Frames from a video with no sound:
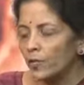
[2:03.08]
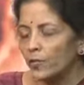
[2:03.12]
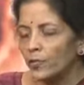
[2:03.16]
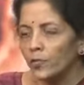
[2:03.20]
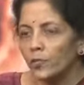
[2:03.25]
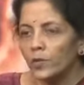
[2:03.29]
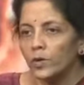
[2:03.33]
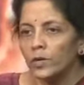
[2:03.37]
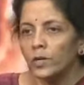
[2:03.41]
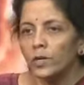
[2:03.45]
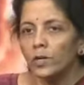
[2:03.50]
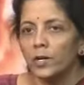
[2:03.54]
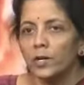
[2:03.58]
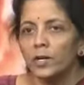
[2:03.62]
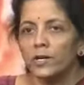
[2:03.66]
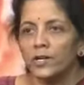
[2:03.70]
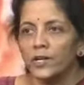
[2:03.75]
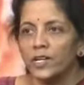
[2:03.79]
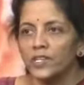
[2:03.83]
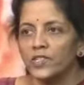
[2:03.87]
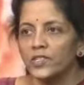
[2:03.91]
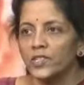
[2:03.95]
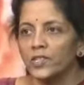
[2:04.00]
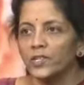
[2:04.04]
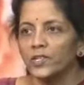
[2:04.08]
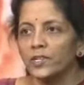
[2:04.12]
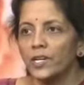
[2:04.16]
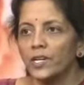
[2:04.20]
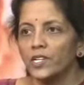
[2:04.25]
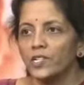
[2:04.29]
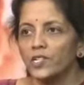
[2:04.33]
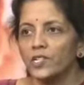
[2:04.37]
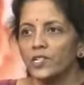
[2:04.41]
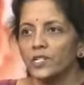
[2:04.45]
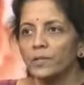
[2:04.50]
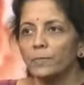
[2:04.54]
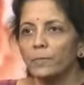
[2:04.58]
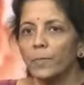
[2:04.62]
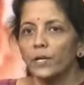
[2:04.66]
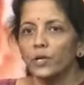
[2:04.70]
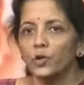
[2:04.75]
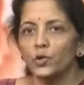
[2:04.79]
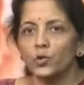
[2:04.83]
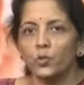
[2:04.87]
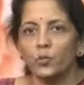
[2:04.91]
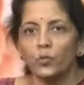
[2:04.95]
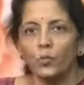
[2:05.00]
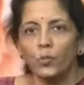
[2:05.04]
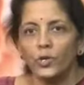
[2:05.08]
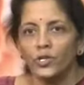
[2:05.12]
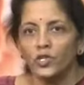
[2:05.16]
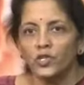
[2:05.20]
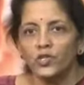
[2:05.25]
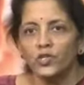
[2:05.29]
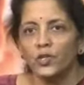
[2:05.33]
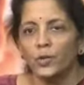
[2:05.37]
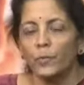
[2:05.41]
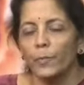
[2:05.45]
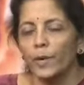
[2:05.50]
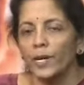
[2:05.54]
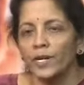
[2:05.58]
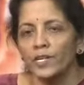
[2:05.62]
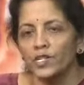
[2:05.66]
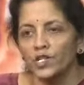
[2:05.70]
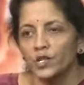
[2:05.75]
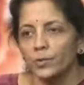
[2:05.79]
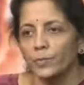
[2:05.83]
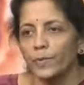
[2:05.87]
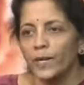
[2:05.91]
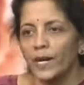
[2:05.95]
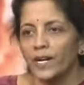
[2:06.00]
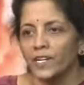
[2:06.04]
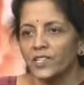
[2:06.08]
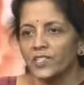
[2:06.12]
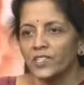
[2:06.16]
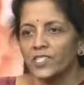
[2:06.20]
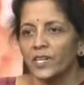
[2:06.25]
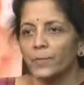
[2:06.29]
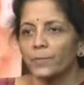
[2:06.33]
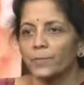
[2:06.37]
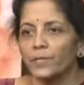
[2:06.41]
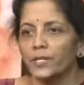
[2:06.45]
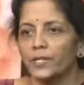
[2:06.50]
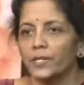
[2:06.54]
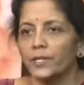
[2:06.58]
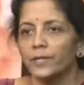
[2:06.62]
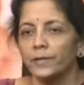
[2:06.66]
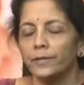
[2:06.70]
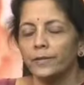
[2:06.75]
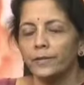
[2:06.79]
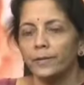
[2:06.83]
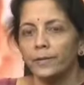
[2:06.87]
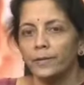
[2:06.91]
of resignation, but which remains to be accepted,